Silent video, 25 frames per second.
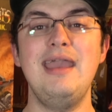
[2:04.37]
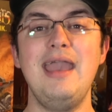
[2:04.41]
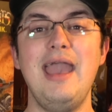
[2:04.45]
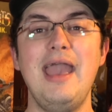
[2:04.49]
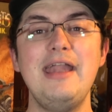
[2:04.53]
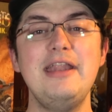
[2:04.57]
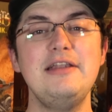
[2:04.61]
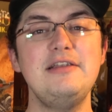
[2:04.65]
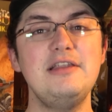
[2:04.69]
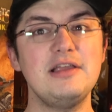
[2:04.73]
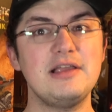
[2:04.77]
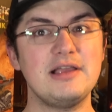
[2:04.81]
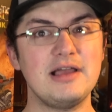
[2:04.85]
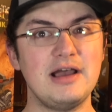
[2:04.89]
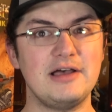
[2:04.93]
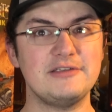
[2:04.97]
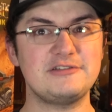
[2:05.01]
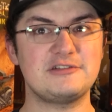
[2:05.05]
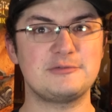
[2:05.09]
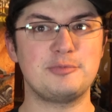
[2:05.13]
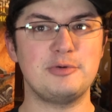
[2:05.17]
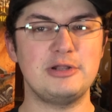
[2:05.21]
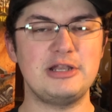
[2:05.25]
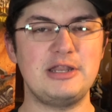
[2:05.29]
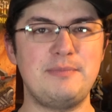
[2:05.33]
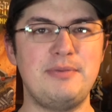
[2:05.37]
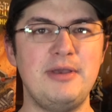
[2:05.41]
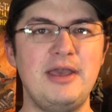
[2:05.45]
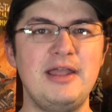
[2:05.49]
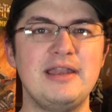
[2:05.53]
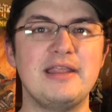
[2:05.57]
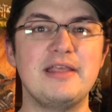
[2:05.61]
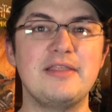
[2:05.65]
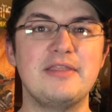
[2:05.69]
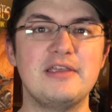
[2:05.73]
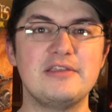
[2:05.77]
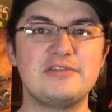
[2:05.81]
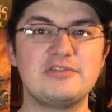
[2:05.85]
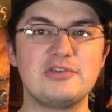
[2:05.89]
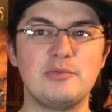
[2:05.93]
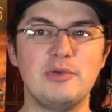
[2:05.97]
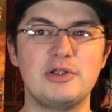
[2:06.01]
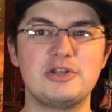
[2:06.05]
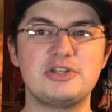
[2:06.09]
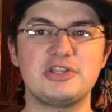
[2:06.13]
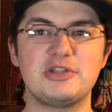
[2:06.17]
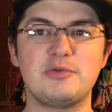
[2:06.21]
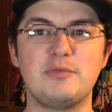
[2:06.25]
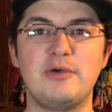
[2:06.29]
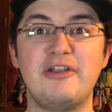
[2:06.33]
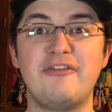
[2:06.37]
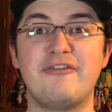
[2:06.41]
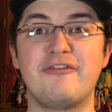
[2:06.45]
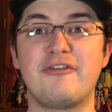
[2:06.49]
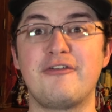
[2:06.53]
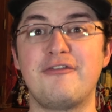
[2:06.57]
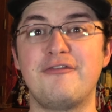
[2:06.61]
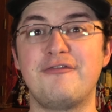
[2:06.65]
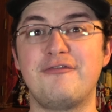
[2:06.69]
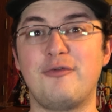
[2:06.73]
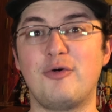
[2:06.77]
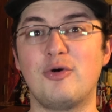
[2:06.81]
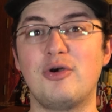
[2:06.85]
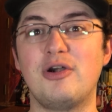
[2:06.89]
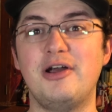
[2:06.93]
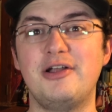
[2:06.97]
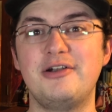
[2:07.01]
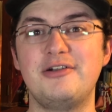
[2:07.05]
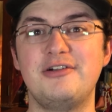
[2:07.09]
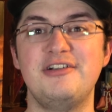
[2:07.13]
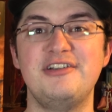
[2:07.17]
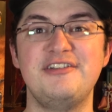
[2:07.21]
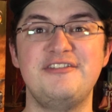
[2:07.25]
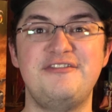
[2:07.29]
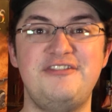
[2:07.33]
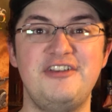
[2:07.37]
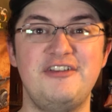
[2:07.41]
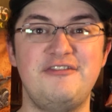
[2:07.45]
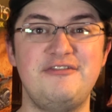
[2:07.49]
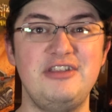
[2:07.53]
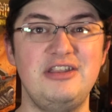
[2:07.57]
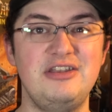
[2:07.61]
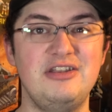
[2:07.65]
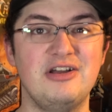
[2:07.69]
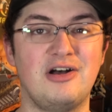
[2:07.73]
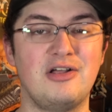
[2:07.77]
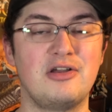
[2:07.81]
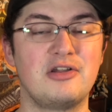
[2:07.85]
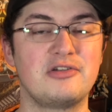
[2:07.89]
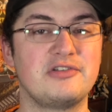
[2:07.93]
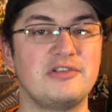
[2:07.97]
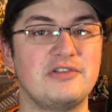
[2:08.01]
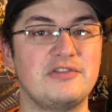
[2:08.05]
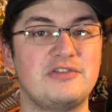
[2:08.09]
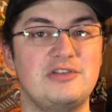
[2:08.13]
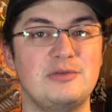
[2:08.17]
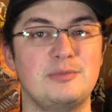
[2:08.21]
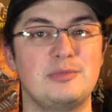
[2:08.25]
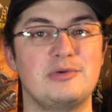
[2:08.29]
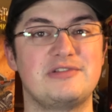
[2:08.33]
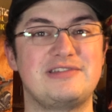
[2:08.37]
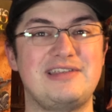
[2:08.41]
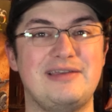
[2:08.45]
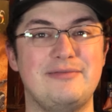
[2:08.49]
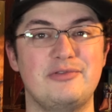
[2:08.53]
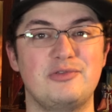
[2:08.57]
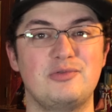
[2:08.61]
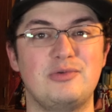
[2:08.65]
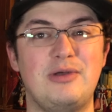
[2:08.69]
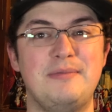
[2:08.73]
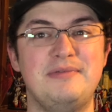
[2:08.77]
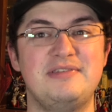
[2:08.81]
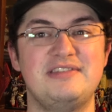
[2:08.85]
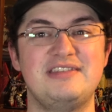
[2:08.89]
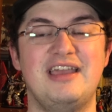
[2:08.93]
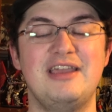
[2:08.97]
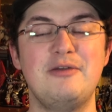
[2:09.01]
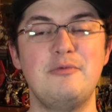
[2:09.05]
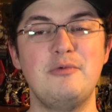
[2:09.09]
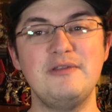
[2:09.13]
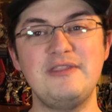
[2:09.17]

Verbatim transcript: And it did cost a pretty penny. This originally went for $450 on Super 7's website,